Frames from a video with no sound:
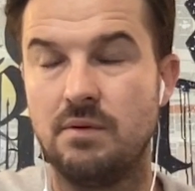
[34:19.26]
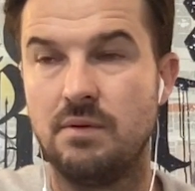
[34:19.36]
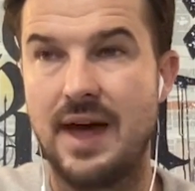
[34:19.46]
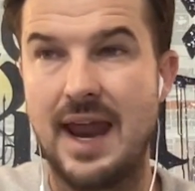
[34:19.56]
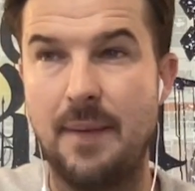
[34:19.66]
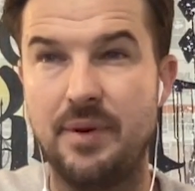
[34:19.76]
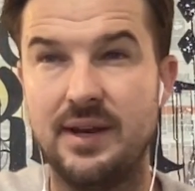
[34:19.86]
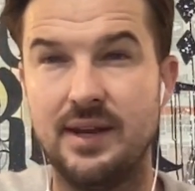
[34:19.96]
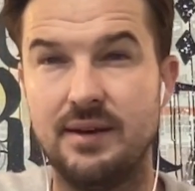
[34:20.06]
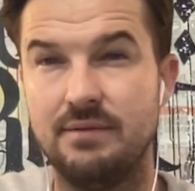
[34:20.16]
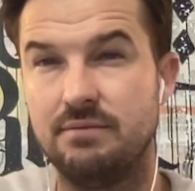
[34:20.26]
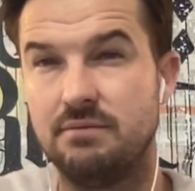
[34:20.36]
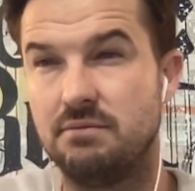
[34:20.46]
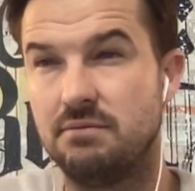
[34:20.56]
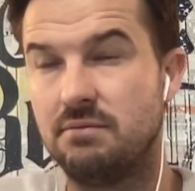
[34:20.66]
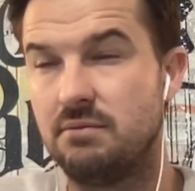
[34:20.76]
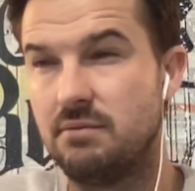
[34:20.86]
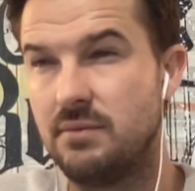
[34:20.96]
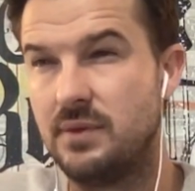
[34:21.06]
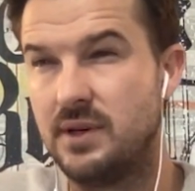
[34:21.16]
that happened in
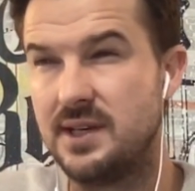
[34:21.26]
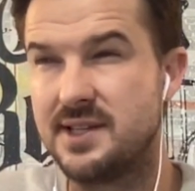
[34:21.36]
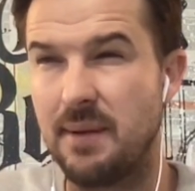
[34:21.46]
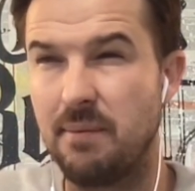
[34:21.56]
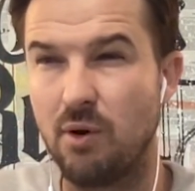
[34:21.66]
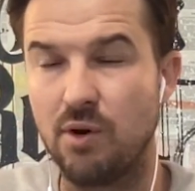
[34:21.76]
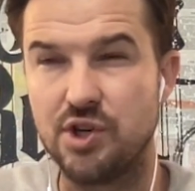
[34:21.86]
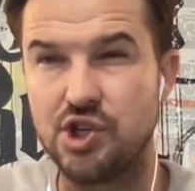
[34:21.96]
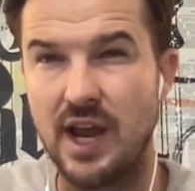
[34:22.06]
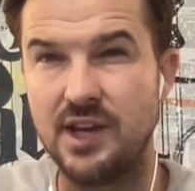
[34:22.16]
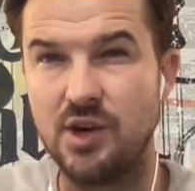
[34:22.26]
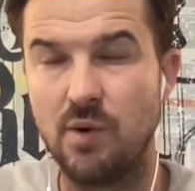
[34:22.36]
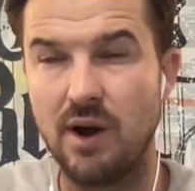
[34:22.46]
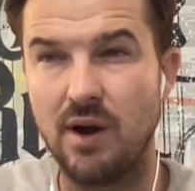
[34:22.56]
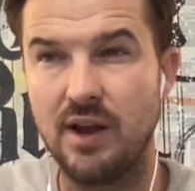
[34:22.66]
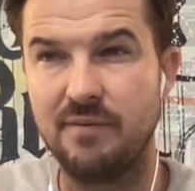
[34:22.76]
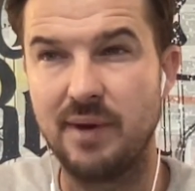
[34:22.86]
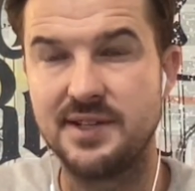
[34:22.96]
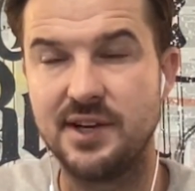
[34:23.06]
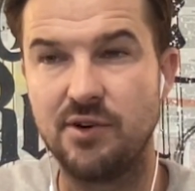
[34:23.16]
December or January of
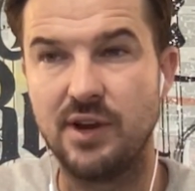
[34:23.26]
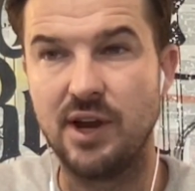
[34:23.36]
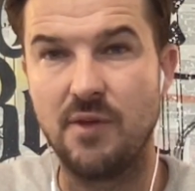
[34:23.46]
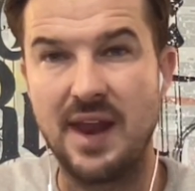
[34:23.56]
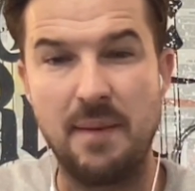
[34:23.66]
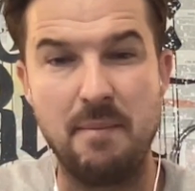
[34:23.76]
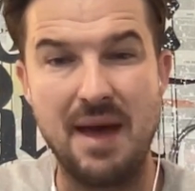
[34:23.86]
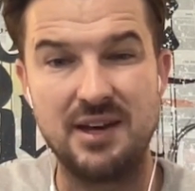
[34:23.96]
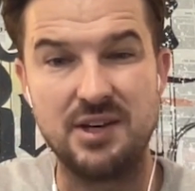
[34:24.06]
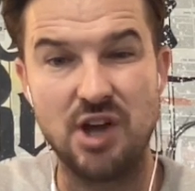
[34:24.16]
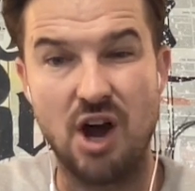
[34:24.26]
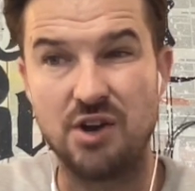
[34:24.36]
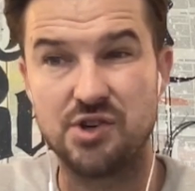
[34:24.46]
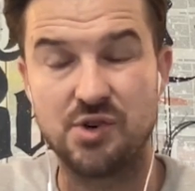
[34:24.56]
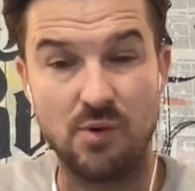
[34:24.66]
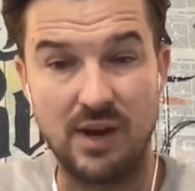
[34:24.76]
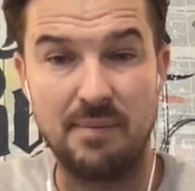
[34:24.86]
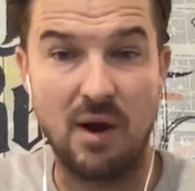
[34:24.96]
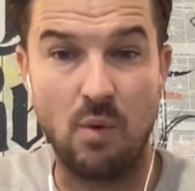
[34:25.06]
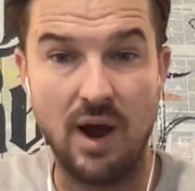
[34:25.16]
my senior year. And then I met DawnCheré,
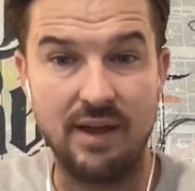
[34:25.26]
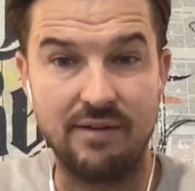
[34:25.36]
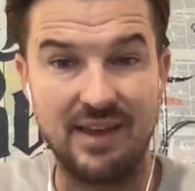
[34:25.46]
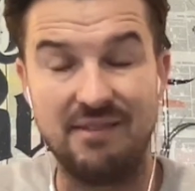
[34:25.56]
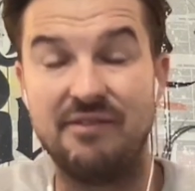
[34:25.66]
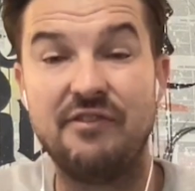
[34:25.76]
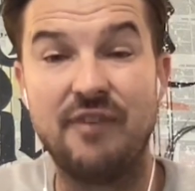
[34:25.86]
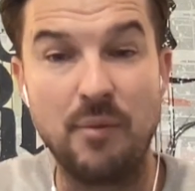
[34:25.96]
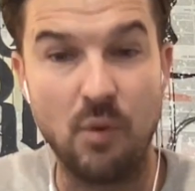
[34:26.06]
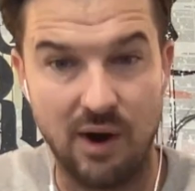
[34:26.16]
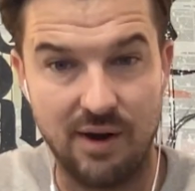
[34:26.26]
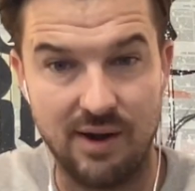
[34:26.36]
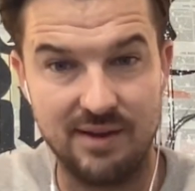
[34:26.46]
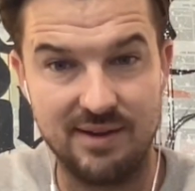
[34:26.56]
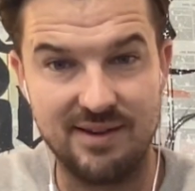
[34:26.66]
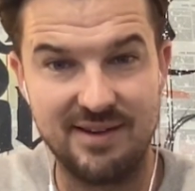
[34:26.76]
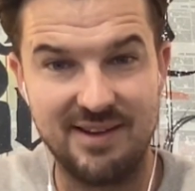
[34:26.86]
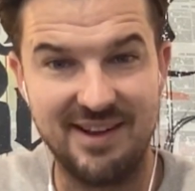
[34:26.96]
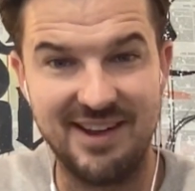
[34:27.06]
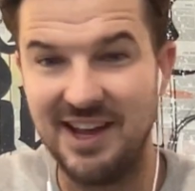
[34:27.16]
my wife, in February,
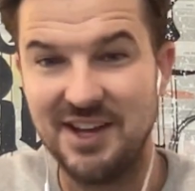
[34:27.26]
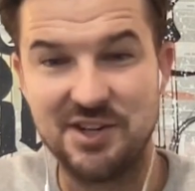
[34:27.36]
wow.